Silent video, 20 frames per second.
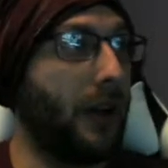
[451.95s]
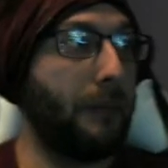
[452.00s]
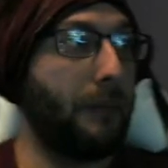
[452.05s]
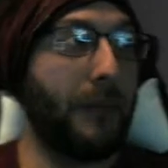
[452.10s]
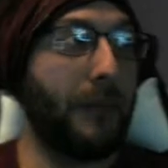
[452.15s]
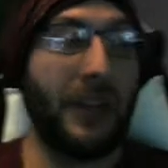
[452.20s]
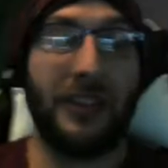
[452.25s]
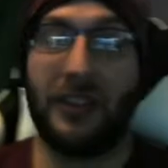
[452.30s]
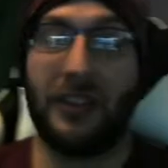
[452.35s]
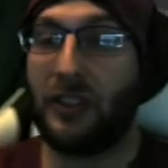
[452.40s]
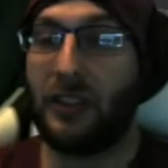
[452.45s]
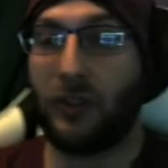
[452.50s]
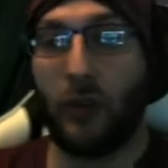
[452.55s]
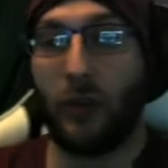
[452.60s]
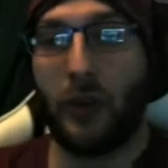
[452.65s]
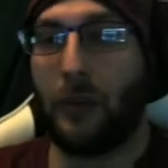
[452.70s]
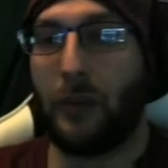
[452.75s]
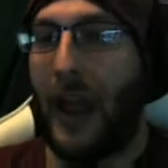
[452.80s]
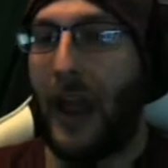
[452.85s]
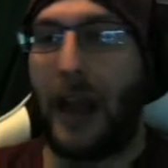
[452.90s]
This is just on
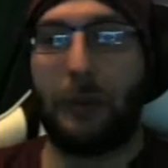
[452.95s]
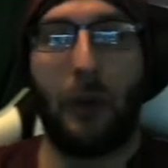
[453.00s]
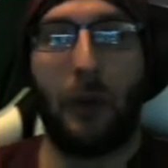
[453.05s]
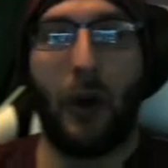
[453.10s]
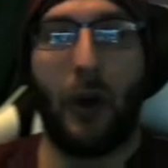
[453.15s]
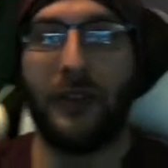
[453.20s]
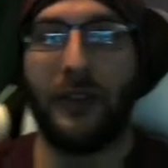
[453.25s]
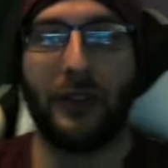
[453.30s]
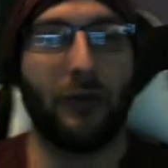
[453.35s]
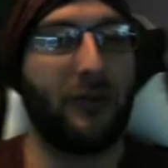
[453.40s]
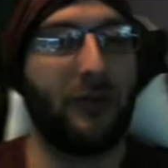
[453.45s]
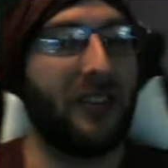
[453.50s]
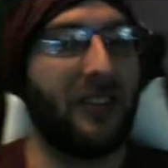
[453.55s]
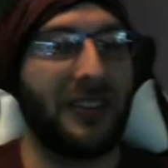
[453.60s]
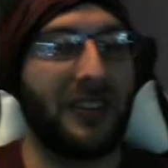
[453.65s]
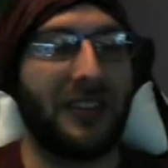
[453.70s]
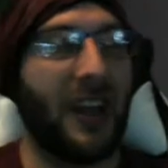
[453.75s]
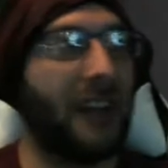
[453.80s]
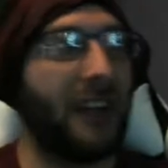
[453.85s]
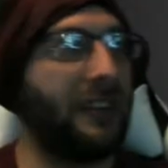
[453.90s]
the back bar. This one
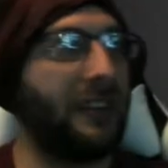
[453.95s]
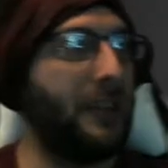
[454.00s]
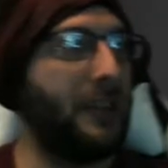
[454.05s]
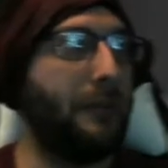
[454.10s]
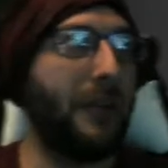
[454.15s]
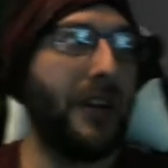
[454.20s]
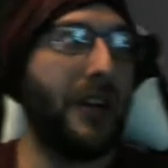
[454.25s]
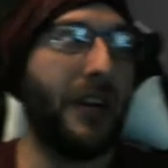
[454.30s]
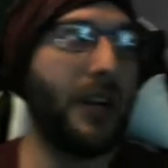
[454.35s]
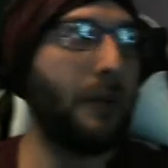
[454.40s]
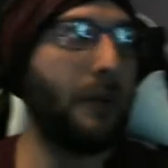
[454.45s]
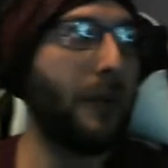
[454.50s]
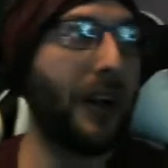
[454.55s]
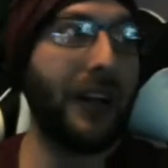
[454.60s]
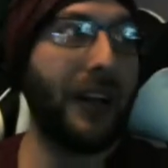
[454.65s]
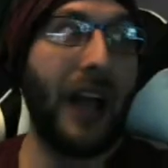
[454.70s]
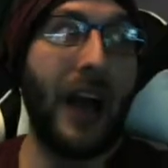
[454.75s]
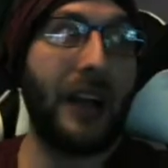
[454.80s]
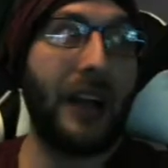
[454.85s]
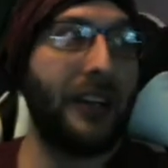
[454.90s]
does not need to be here, but I
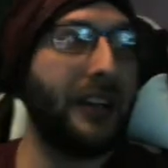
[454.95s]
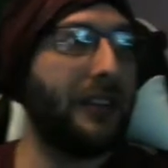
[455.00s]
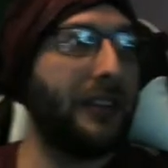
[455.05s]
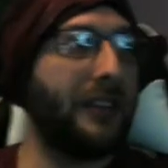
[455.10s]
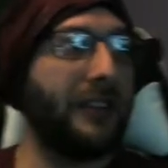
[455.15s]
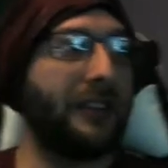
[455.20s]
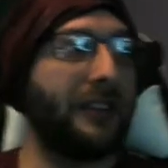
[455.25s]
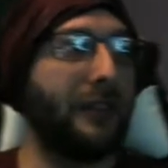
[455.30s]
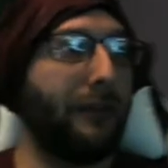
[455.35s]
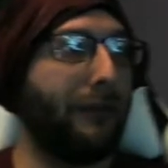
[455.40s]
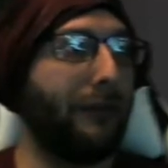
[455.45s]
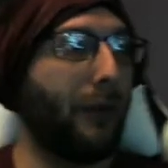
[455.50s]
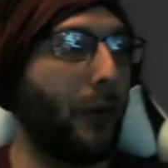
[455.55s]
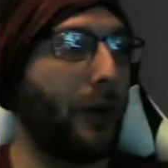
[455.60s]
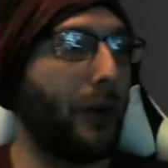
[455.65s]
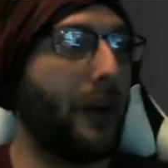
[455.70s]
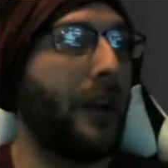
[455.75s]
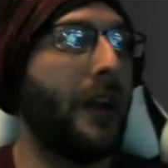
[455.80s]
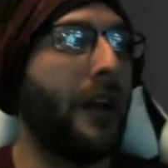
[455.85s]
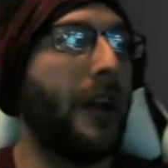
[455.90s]
gotta get this to
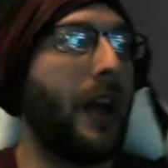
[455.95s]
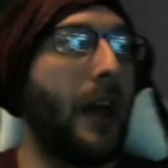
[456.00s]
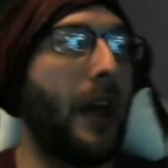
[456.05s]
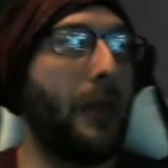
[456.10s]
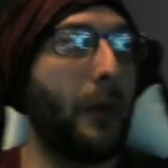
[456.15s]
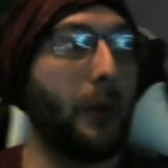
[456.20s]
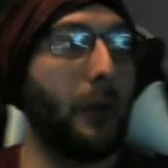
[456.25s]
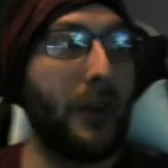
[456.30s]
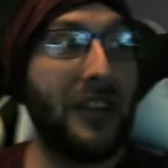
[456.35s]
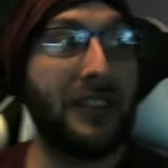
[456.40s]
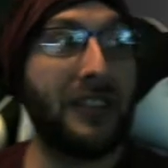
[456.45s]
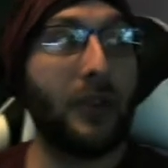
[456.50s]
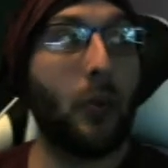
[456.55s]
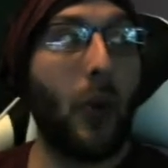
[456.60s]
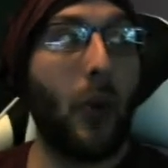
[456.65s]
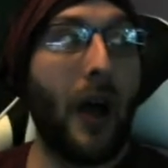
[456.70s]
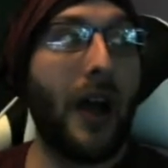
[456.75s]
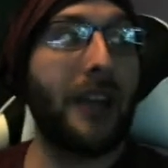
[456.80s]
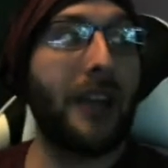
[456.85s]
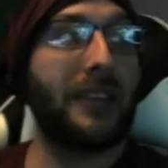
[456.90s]
4. And the reason
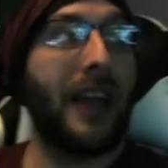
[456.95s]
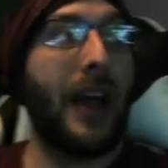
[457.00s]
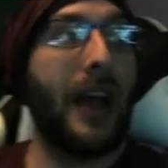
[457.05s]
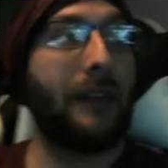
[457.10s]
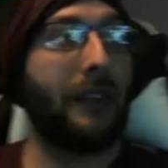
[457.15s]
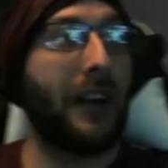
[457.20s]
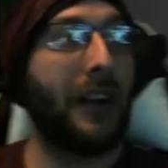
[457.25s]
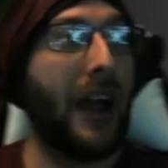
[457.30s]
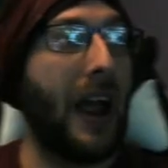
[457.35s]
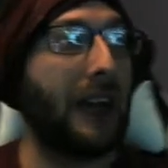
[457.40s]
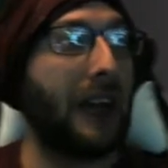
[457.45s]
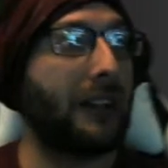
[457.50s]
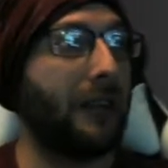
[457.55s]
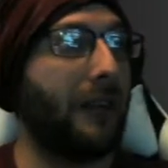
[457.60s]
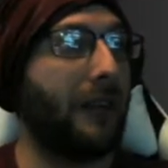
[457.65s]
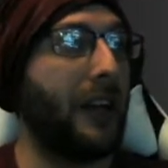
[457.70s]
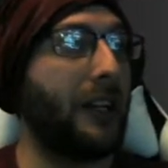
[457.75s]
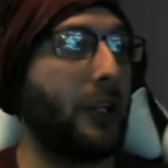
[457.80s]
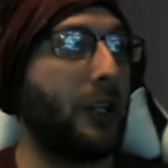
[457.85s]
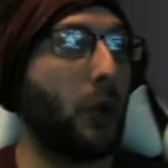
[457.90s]
why is after
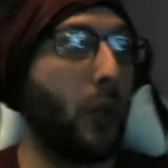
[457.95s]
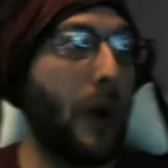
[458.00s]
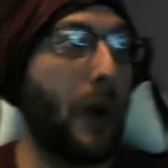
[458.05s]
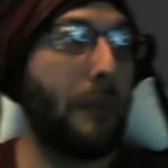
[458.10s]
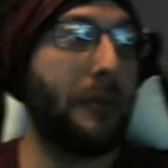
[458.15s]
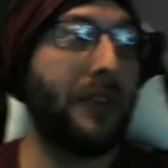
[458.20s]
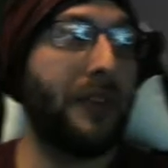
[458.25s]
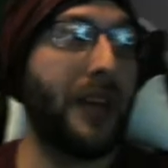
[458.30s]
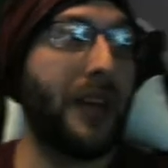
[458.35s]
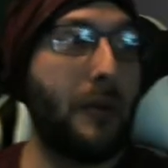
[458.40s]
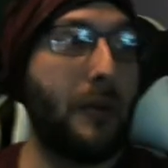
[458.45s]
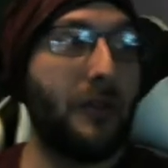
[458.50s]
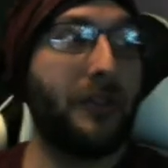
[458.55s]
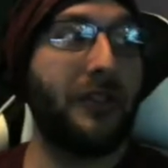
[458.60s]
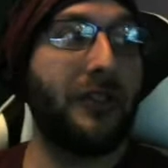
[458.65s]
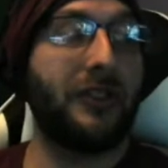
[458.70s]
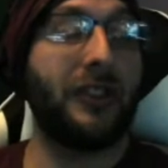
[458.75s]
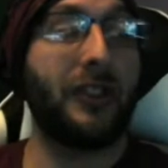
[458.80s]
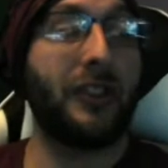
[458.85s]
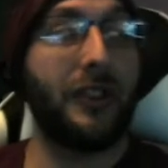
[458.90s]
activating, your weapon damage
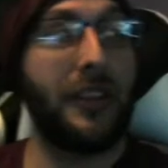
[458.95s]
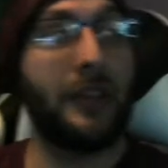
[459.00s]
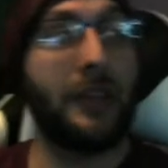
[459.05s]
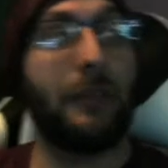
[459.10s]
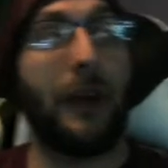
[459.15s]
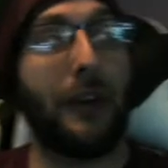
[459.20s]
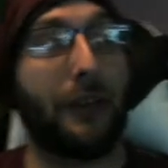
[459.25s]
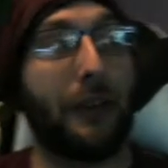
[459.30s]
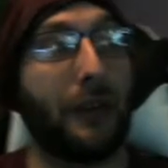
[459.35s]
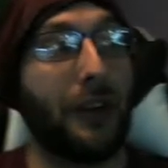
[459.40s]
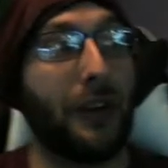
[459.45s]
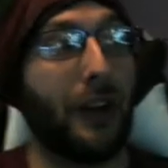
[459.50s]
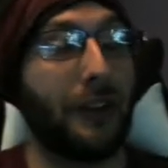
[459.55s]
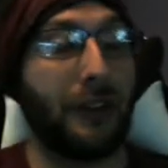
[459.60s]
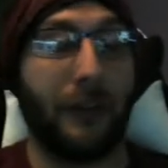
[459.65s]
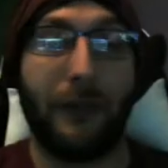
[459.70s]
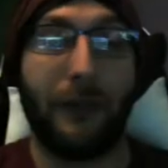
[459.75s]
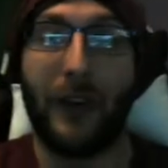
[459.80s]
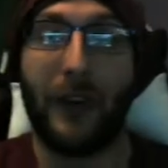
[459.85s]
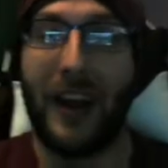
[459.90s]
is increased by
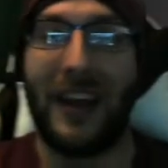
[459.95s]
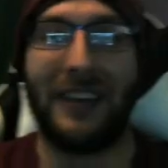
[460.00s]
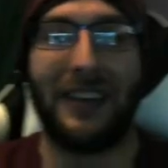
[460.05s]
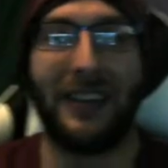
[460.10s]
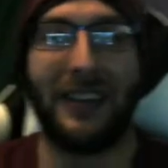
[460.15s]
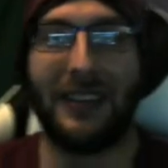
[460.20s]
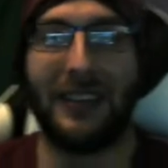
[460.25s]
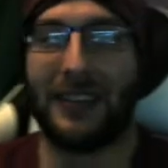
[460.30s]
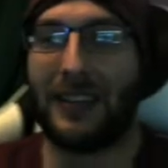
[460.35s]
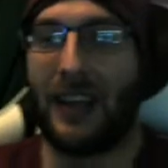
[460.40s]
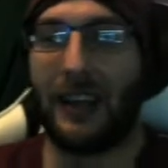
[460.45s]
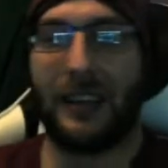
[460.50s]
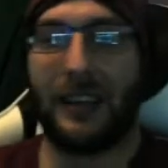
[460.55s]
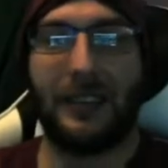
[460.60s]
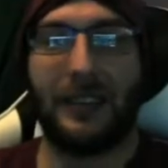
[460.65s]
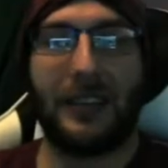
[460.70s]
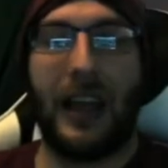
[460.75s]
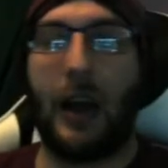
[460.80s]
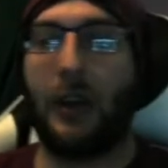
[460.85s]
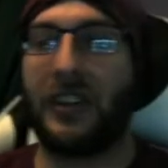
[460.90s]
300 for 18
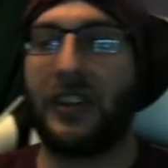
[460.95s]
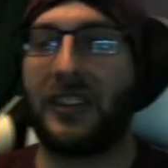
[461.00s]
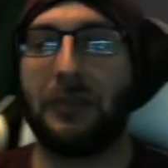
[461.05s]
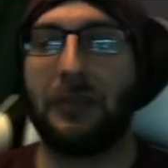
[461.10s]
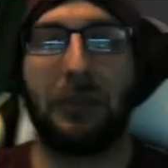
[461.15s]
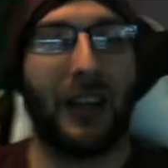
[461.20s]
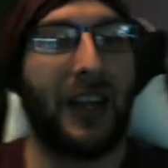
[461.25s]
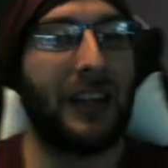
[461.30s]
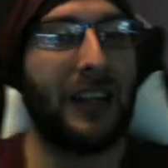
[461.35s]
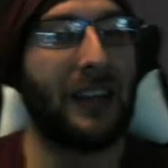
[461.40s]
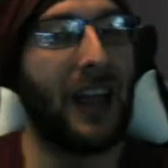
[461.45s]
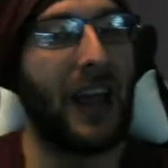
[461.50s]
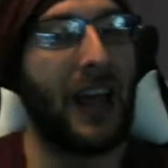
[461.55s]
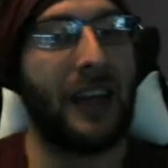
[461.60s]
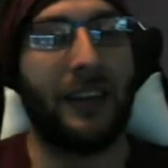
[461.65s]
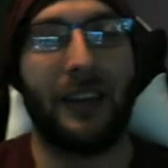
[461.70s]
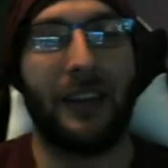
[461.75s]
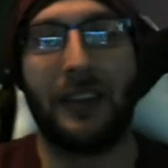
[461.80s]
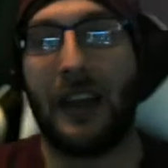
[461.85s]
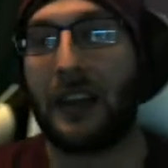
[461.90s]
seconds. I'll explain that
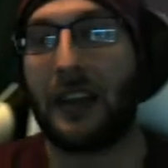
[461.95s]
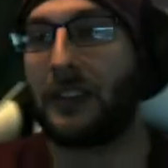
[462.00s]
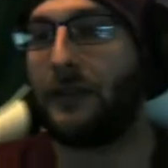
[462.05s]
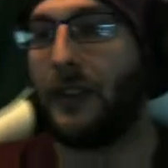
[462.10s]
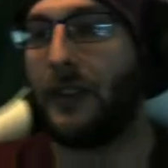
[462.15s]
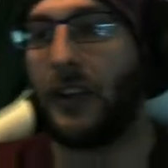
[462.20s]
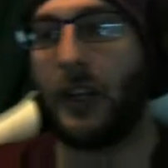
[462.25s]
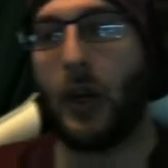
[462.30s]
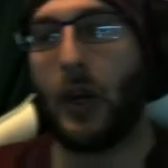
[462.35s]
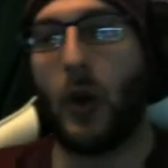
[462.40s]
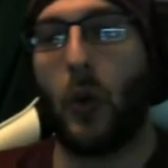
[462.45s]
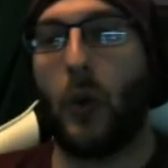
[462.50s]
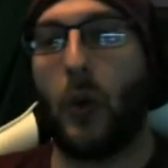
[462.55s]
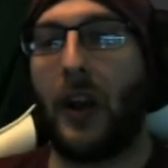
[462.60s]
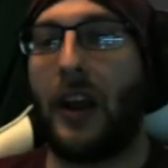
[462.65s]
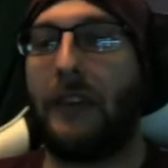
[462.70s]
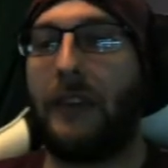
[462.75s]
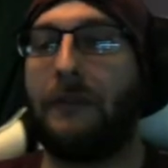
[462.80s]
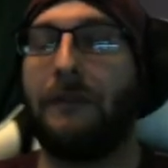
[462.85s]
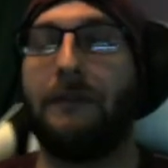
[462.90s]
in the next video when
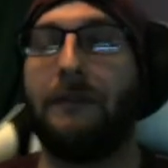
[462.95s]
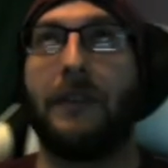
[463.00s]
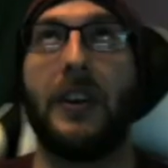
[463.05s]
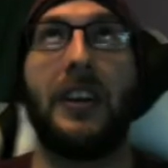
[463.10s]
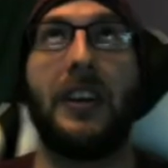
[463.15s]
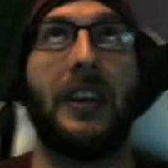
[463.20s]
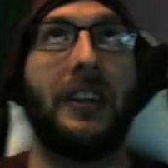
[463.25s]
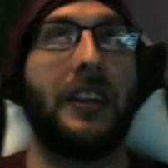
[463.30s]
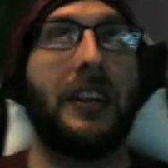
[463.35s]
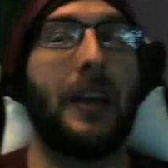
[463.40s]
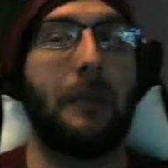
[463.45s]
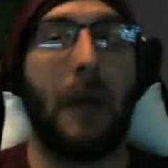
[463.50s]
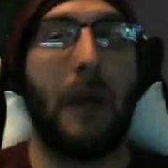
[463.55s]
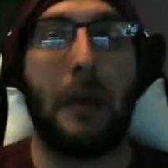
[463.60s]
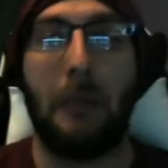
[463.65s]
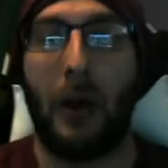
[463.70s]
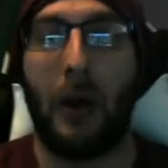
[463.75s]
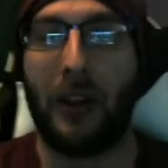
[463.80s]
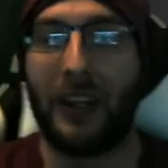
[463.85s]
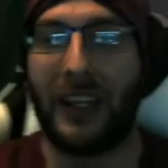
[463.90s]
I freaking get my
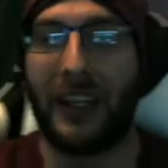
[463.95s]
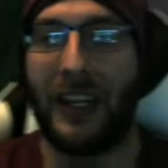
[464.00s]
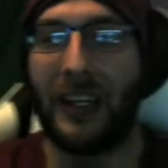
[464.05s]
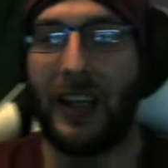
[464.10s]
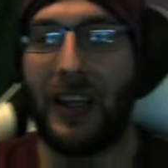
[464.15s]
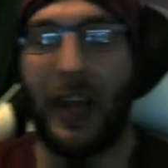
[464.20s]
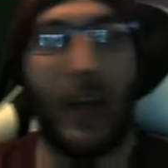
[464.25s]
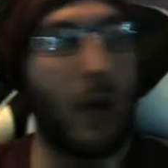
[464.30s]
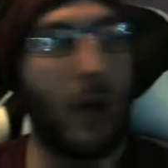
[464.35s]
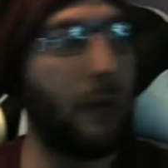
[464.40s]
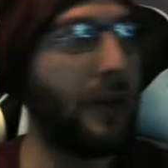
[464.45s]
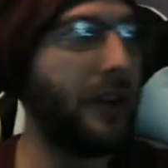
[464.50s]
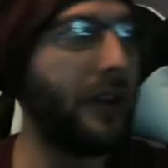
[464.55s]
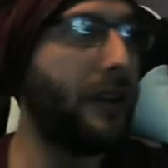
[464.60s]
Malakila helmet.